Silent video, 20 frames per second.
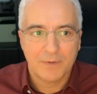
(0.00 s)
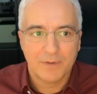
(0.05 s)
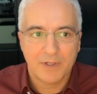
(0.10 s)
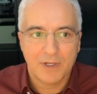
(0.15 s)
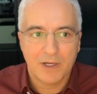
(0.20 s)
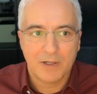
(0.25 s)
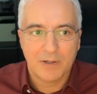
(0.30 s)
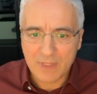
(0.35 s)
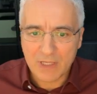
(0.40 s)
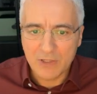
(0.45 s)

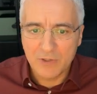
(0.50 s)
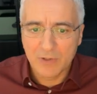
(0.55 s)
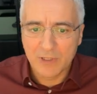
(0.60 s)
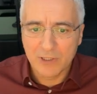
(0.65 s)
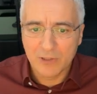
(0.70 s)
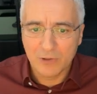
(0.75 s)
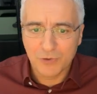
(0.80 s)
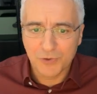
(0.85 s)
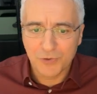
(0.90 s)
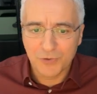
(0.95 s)
Now you
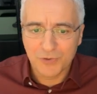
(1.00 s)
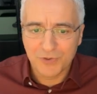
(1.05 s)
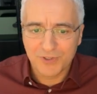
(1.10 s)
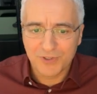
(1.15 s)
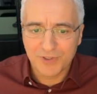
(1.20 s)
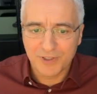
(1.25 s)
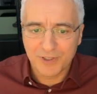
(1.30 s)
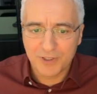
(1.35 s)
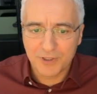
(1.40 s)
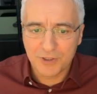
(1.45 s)
can also
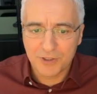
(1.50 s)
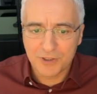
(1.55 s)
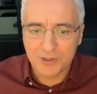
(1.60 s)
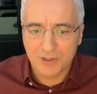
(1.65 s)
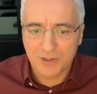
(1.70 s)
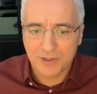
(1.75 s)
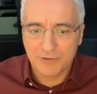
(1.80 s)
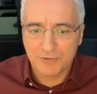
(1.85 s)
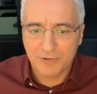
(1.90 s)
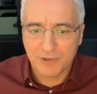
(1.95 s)

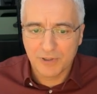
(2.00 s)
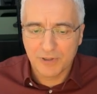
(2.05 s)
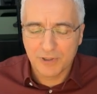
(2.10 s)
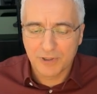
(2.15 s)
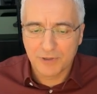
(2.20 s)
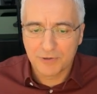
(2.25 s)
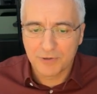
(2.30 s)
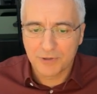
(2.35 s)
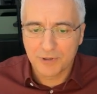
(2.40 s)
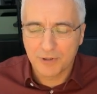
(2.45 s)
search if you're
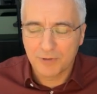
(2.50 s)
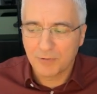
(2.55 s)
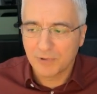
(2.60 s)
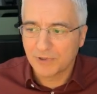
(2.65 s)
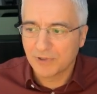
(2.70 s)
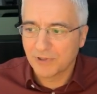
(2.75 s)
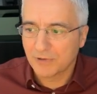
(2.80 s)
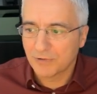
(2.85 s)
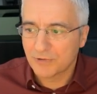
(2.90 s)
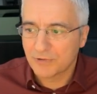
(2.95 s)
not sure
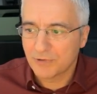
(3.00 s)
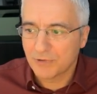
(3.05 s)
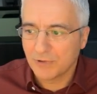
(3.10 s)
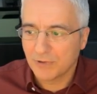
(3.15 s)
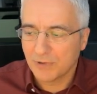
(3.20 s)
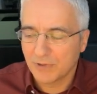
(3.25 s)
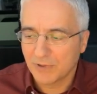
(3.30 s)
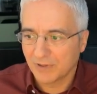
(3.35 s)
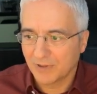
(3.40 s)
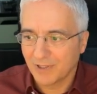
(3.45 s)
what the
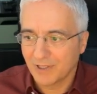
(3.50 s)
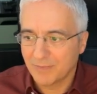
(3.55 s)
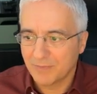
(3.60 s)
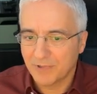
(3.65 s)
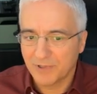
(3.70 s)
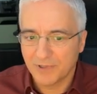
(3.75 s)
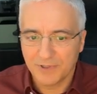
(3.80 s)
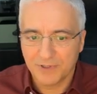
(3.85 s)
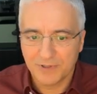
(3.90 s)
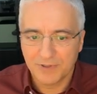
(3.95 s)
control
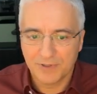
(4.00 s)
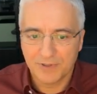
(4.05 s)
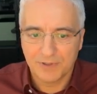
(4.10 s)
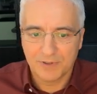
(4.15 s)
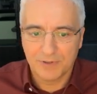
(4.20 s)
number is.